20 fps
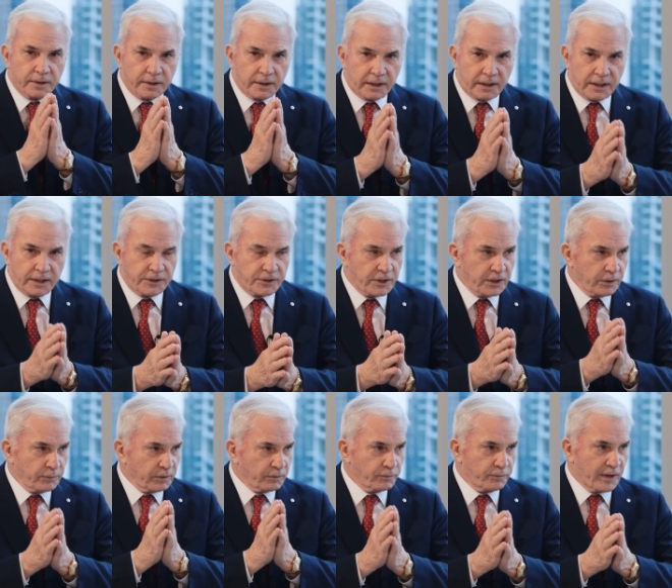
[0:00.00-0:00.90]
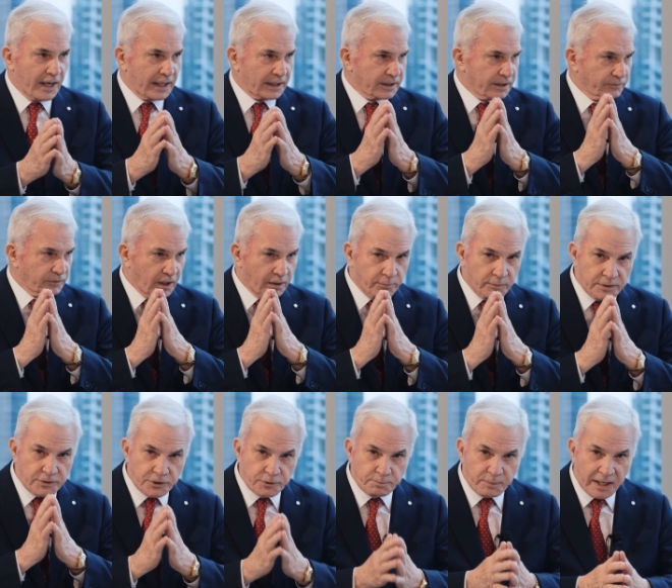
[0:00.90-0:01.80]
The continuing fact of
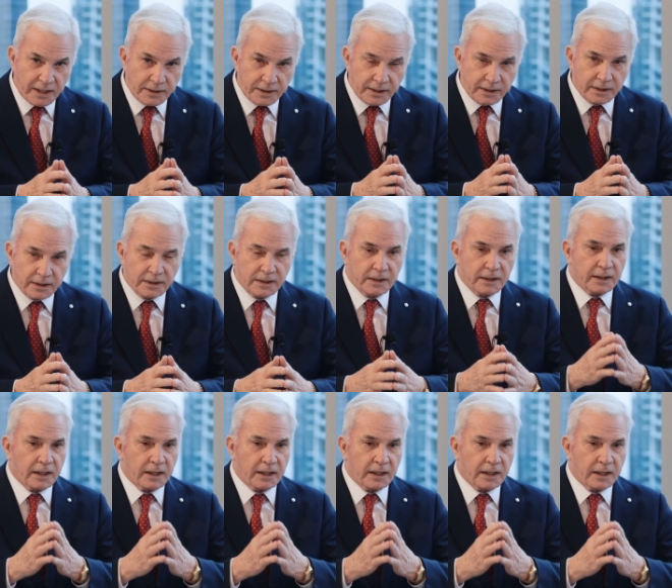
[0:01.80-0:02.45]
government spending,